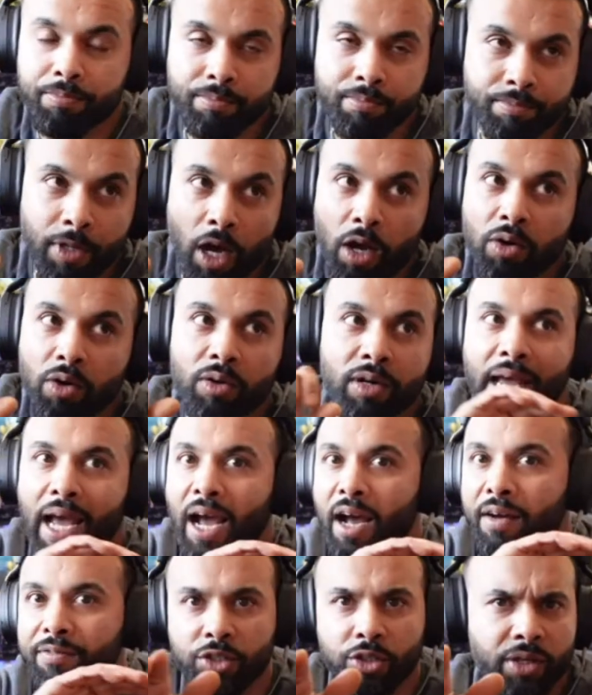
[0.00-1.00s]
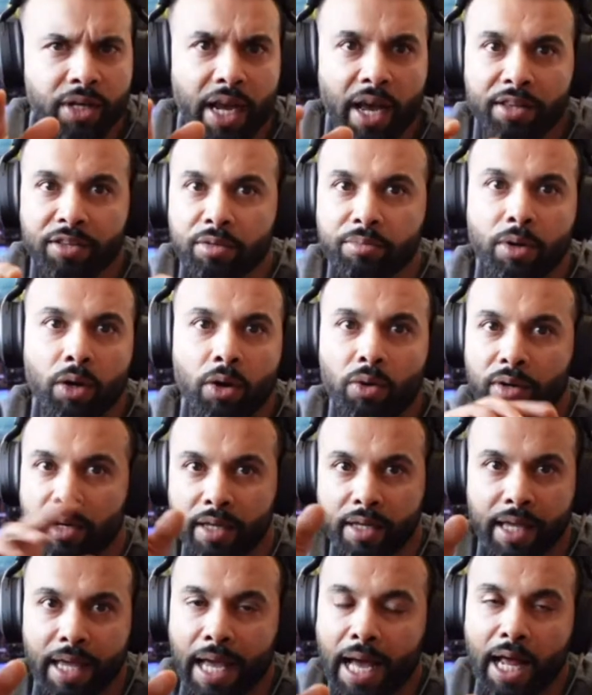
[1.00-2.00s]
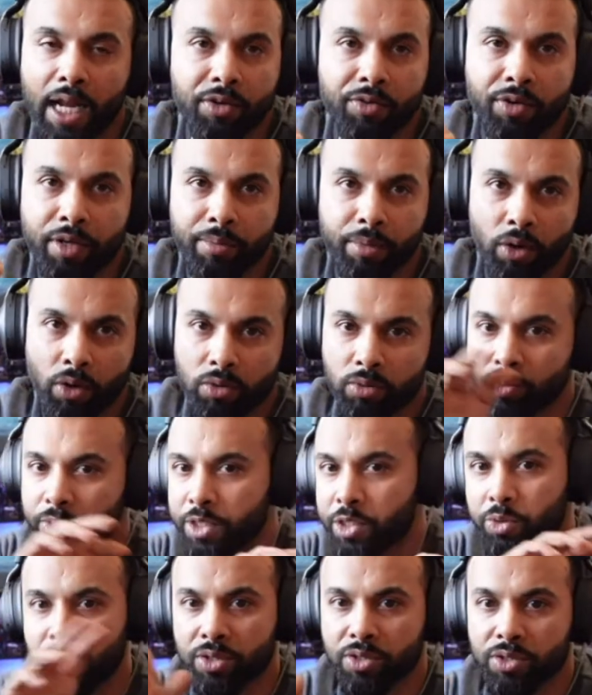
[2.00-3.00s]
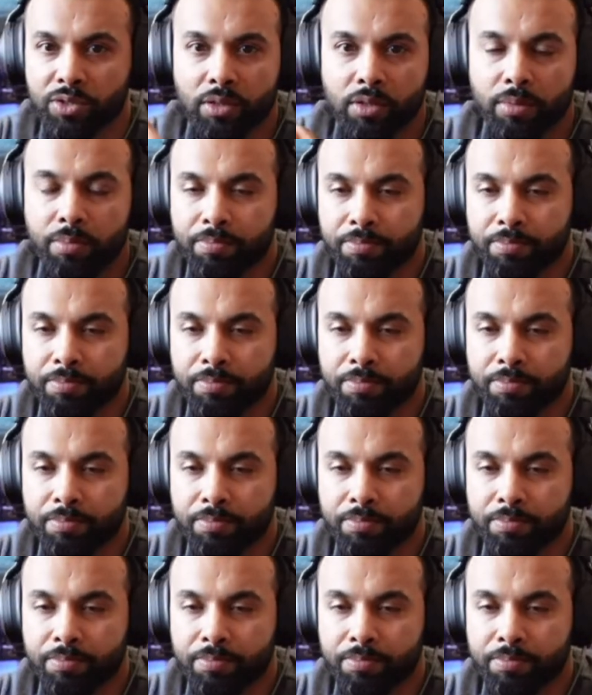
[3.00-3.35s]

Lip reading: not only have together mode and gallery mode, which was